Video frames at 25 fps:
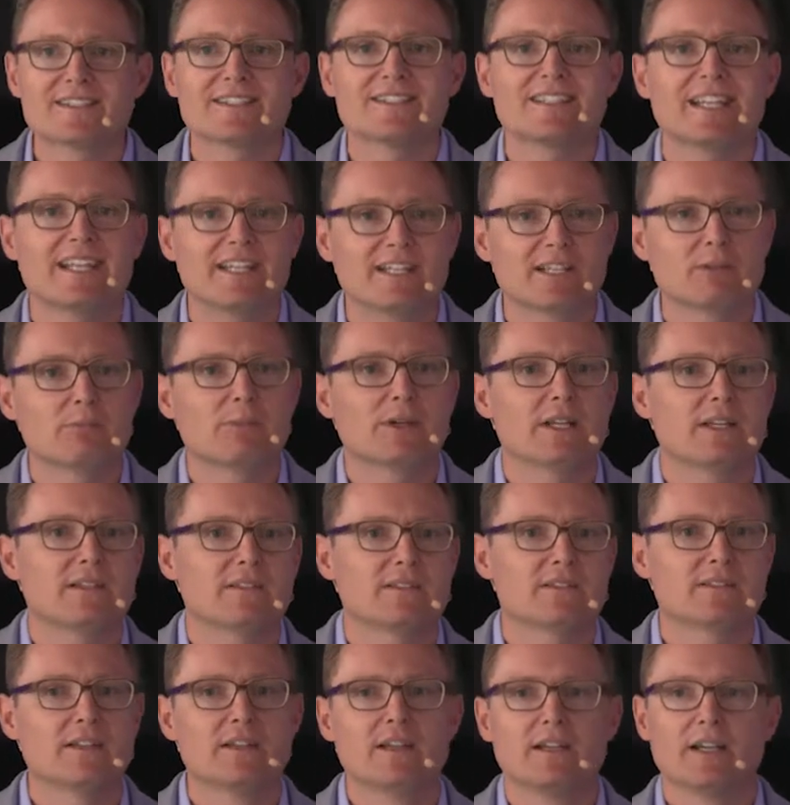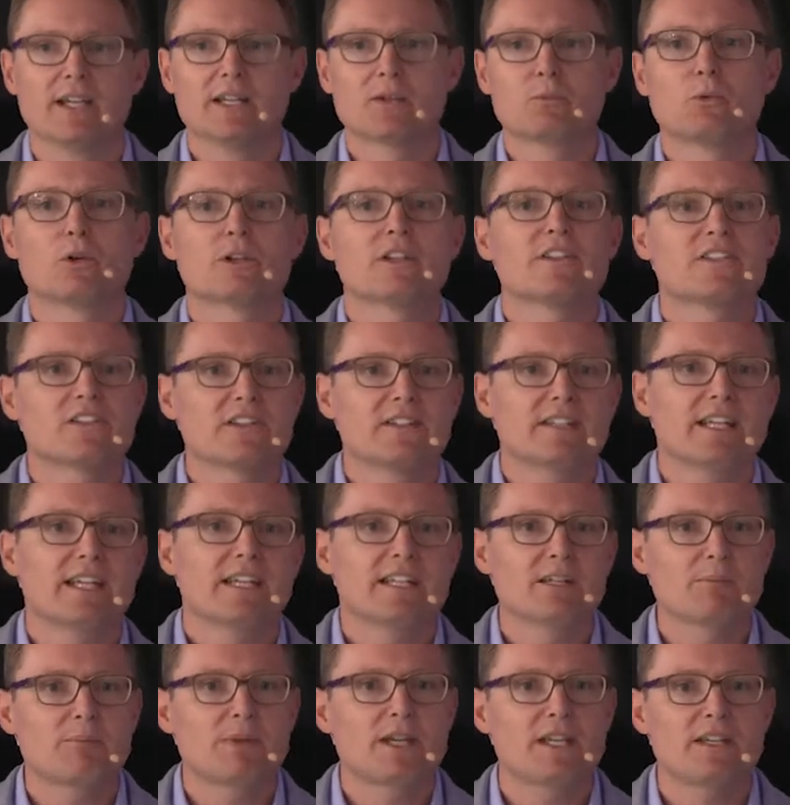a database. And what is a
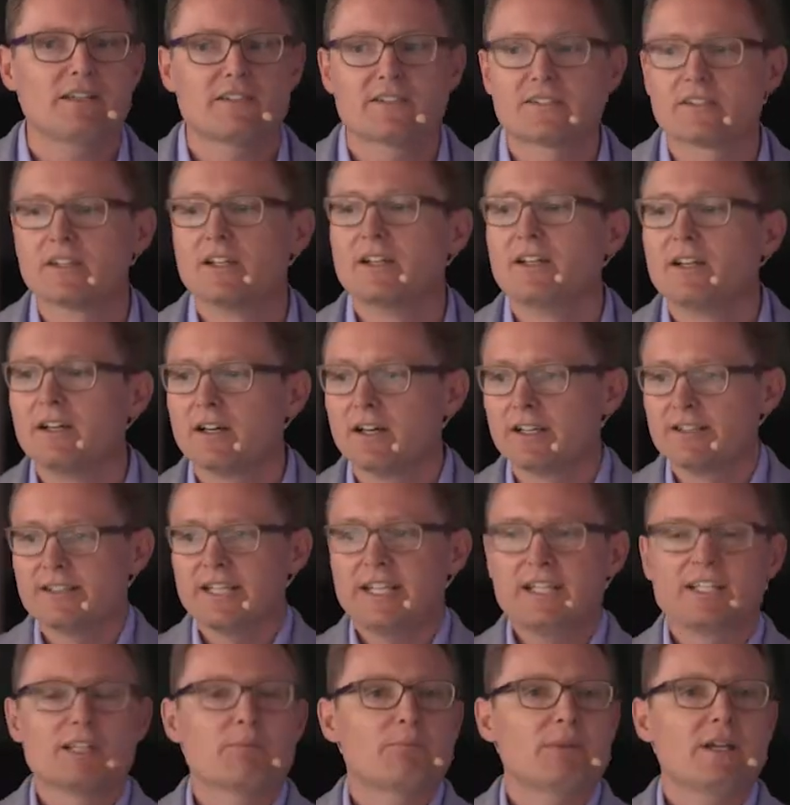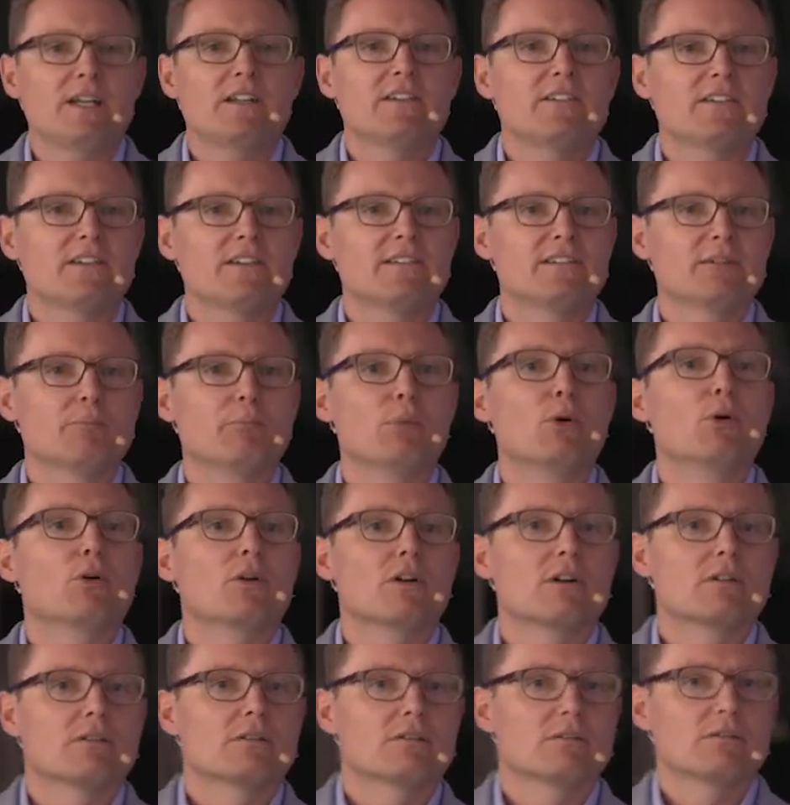database? A database is a
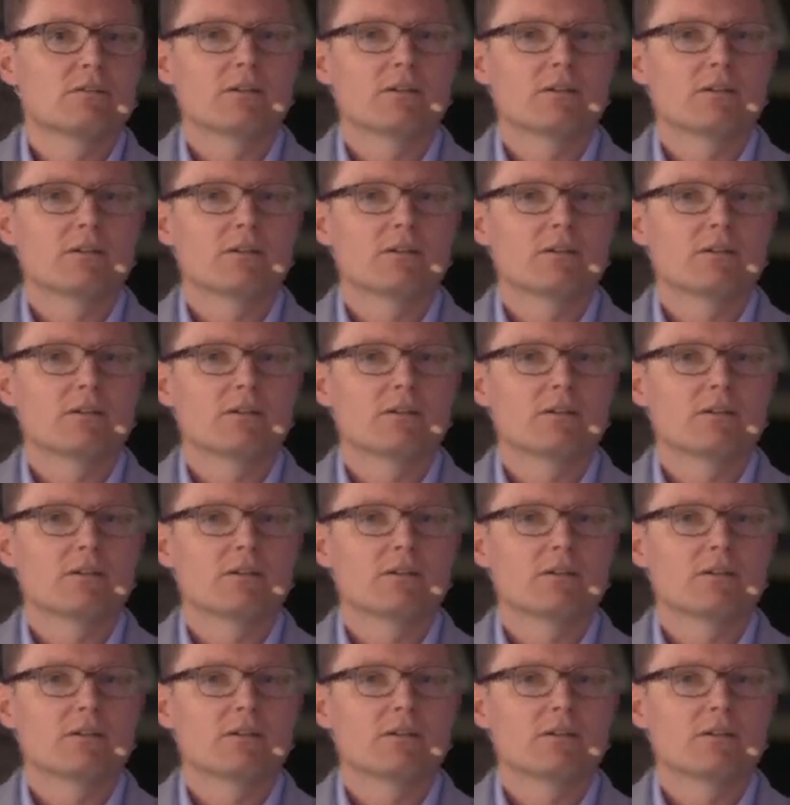book.